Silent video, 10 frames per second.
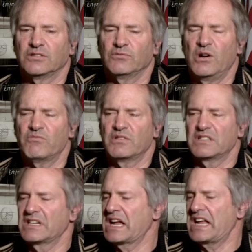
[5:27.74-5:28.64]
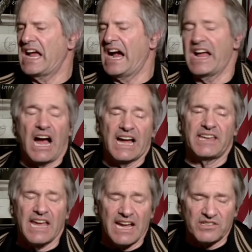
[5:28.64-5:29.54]
Well, I
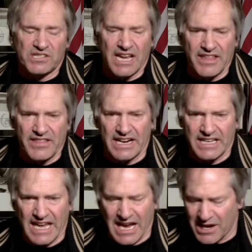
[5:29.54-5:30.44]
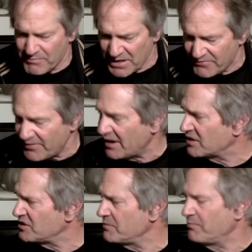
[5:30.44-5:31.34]
can't say that it can be
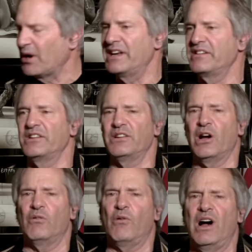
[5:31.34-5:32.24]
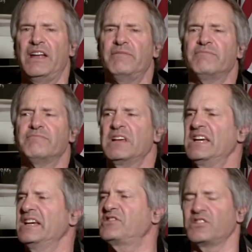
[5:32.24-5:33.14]
fixed, but you know what?
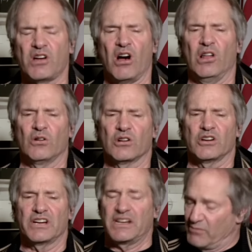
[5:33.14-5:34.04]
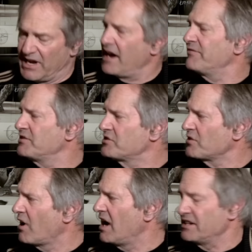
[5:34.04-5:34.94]
It's a tall order, and we have to
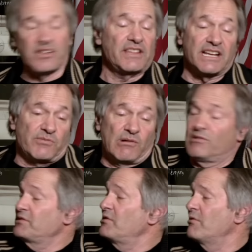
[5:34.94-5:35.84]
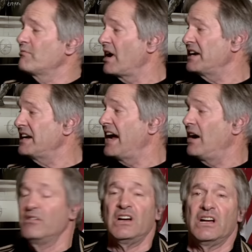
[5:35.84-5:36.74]
try. So that's what we're doing right
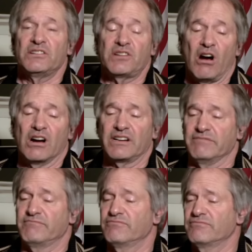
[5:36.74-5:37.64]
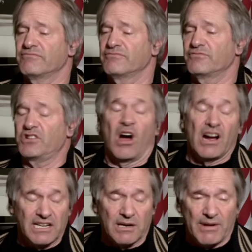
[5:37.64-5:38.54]
now, talking
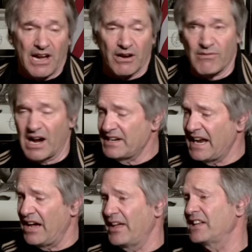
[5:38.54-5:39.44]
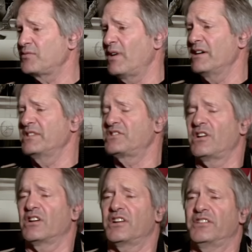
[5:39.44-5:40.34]
about it right now. That's why we
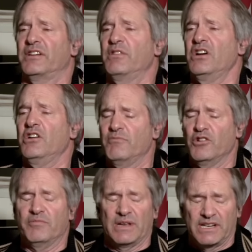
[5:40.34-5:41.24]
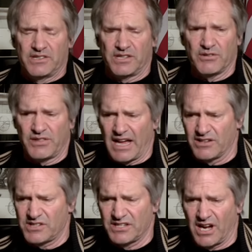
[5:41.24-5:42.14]
started the movement in
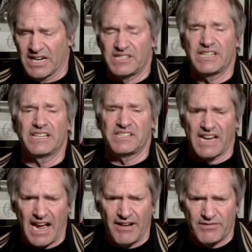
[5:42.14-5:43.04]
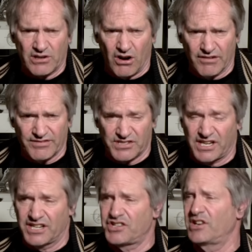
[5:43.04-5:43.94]
2019, to have the
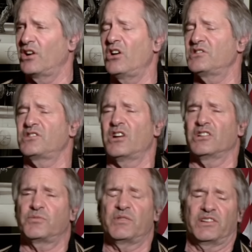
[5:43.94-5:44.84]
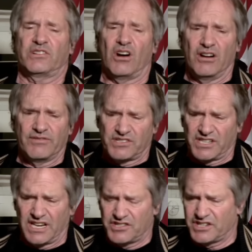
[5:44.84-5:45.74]
conversation. It all starts with the
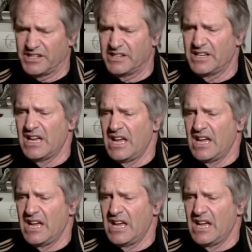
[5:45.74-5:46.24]
conversation